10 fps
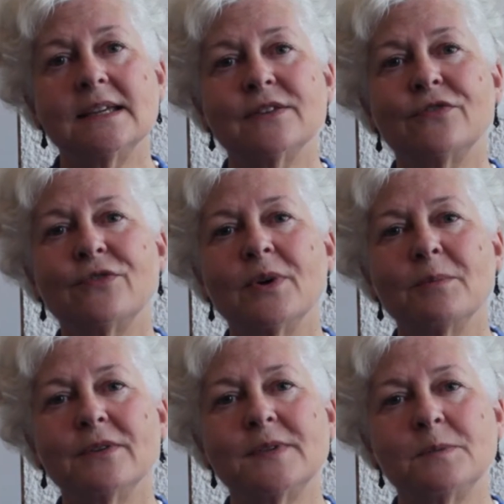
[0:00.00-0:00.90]
is a
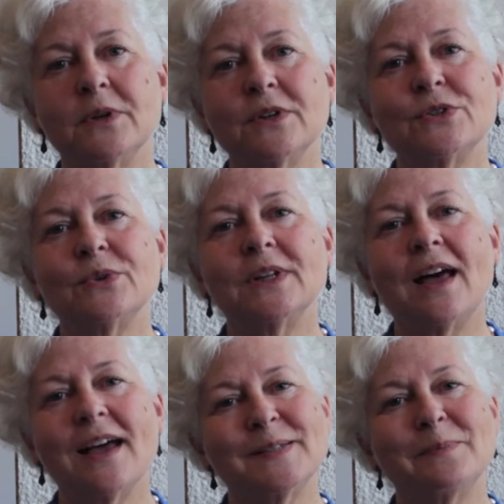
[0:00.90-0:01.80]
form of spiritual
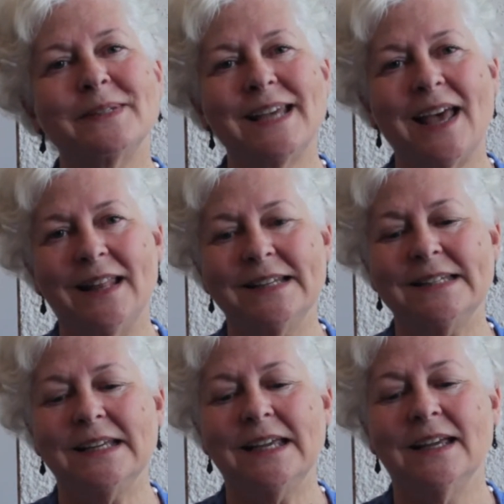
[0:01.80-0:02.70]

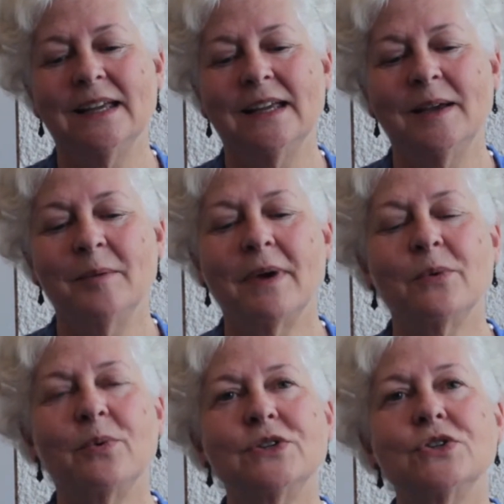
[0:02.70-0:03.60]
hospitality by
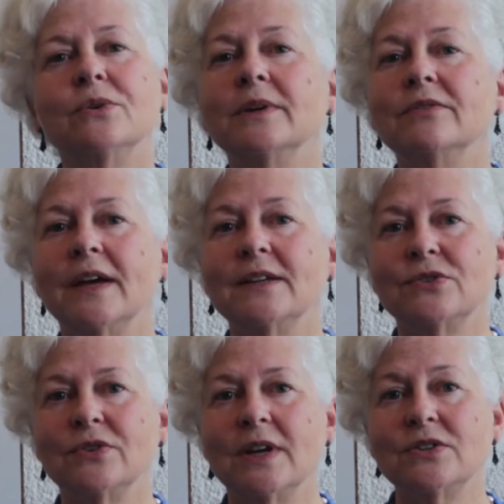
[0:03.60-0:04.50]
which you invite
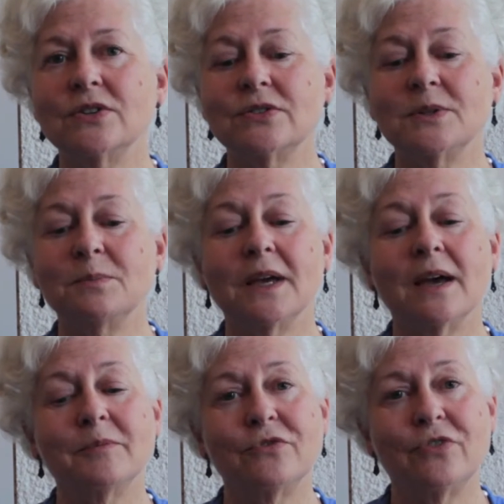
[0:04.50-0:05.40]
strangers to
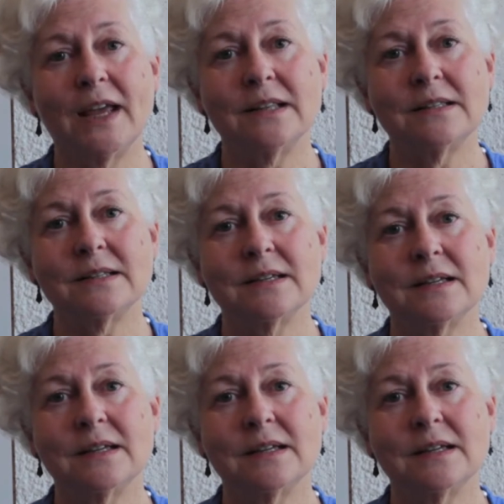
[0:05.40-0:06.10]
become friends,